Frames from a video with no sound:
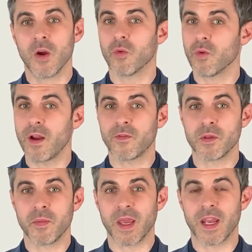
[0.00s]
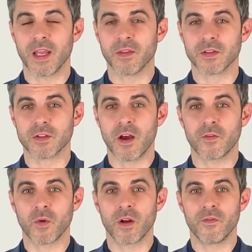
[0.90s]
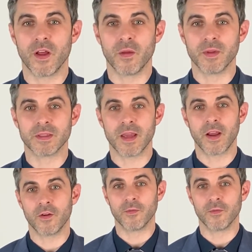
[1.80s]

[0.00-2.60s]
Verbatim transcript: right from the beginning of the software development cycle,